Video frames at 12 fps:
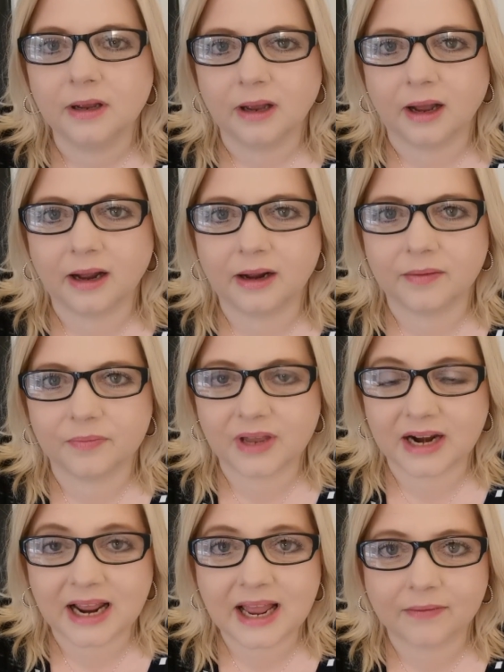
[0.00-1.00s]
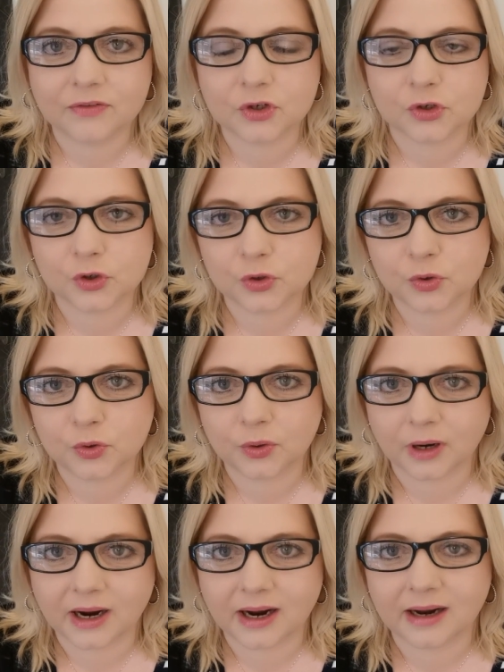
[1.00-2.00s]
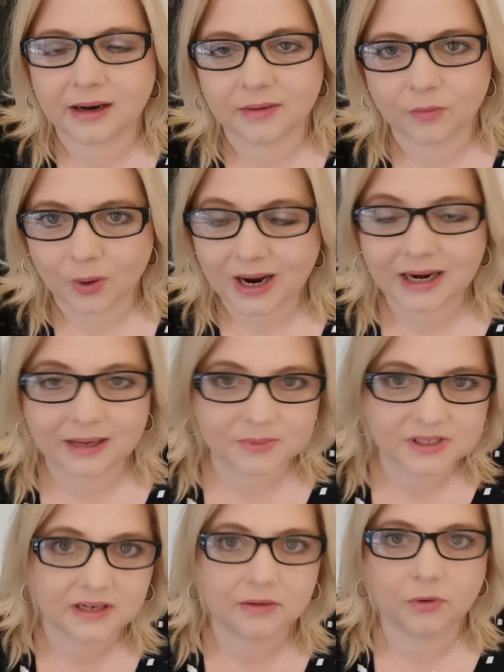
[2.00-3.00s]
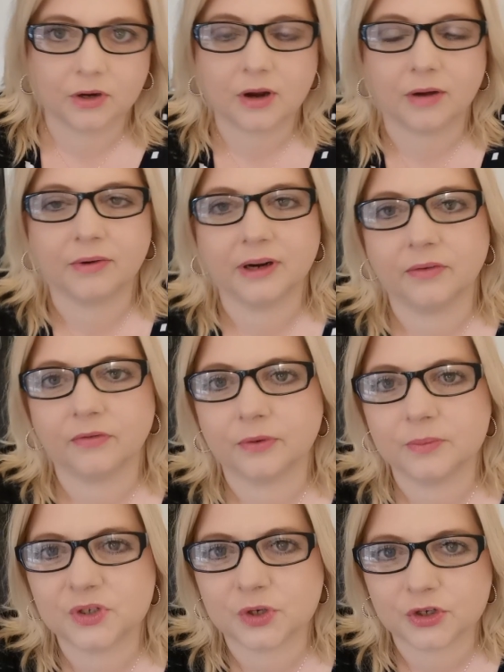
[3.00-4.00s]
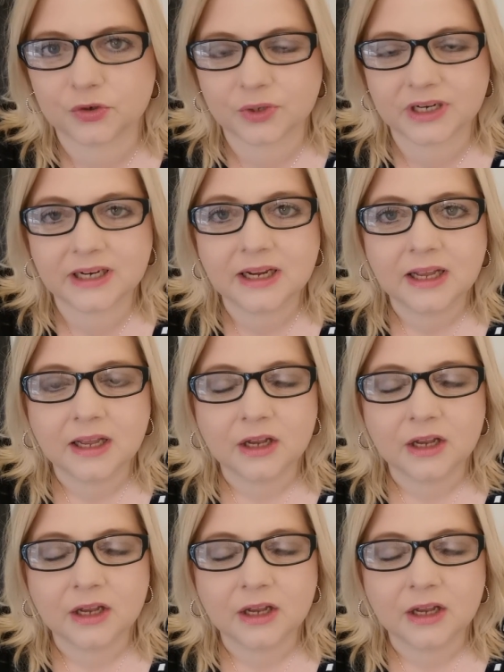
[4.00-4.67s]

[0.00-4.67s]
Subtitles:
that I have to do while I'm still recovering from surgery.